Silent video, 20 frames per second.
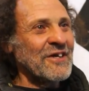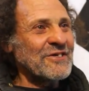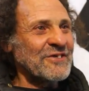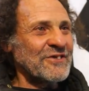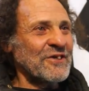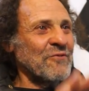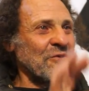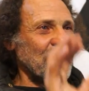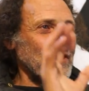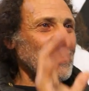
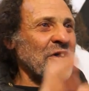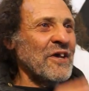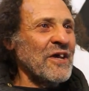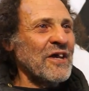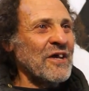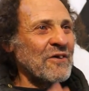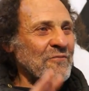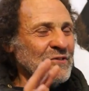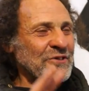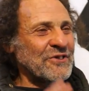So
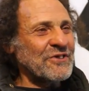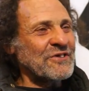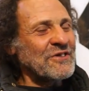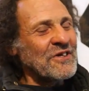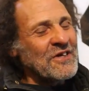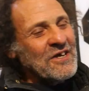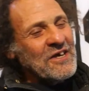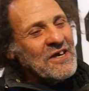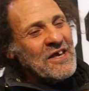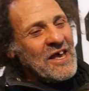it was,
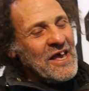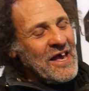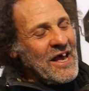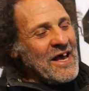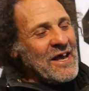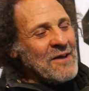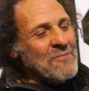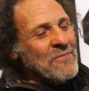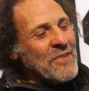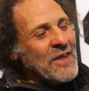
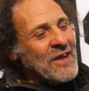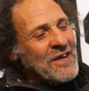the